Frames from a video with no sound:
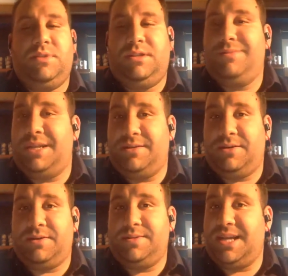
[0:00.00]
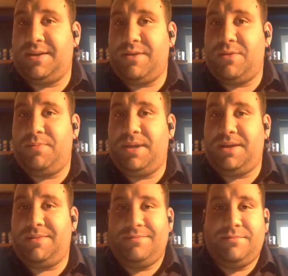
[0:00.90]
They took a second-round pick
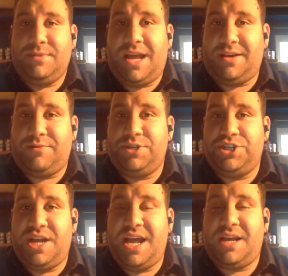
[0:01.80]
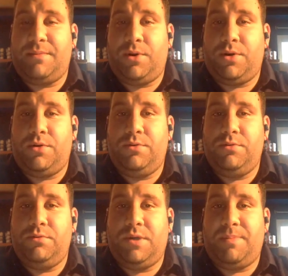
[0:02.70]
on Christian Hackenberg,
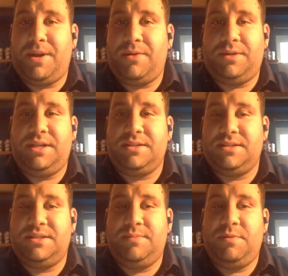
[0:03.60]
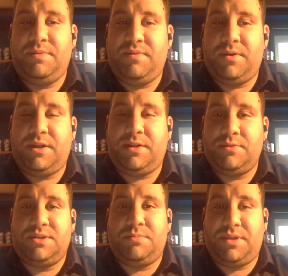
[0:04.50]
who apparently doesn't seem to be very
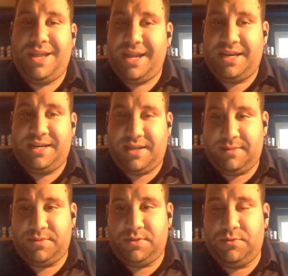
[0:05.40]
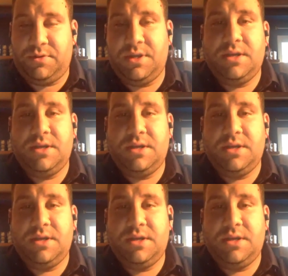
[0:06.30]
close to playing anytime soon.